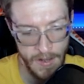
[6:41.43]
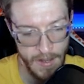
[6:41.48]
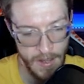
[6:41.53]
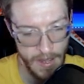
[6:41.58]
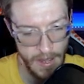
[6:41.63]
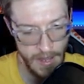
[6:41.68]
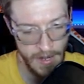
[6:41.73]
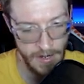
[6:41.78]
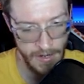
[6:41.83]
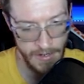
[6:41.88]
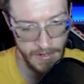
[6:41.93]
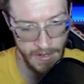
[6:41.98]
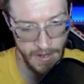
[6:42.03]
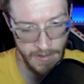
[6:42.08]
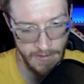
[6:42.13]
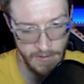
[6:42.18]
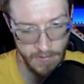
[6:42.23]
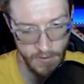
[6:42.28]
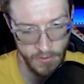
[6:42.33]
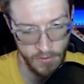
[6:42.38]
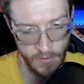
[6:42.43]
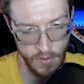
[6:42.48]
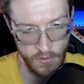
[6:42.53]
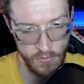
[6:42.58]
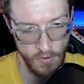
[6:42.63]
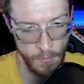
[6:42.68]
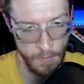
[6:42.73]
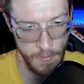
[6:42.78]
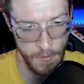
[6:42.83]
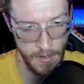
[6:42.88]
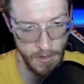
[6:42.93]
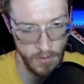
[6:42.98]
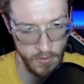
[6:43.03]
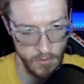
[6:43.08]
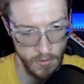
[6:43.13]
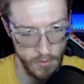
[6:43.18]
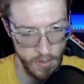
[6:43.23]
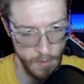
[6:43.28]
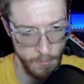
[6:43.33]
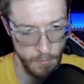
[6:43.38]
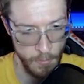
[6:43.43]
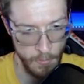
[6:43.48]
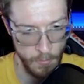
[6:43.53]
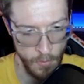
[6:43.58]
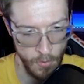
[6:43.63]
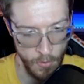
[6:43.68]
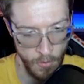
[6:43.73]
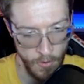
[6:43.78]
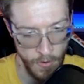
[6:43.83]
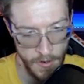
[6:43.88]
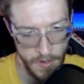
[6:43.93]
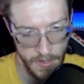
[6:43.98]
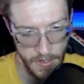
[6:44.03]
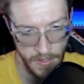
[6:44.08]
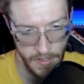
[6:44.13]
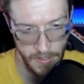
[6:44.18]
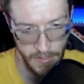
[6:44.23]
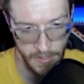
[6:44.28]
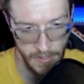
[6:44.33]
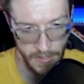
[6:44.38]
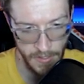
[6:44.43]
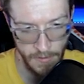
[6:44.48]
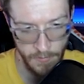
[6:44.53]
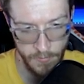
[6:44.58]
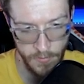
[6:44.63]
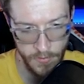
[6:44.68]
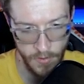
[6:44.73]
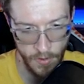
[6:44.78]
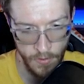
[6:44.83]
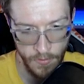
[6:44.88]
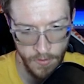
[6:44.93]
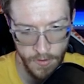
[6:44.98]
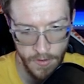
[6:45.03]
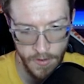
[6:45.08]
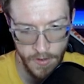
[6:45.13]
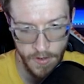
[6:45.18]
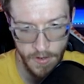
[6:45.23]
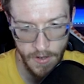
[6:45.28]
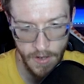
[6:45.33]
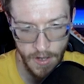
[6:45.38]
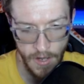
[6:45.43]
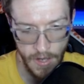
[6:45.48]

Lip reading: And I guess if I was going to jump in, I could do a couple more here. So I